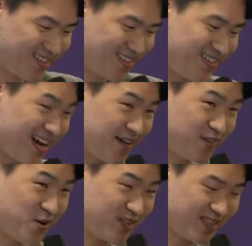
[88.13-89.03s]
So I have
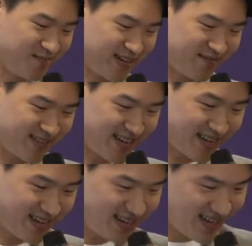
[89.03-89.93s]
no one to blame for that.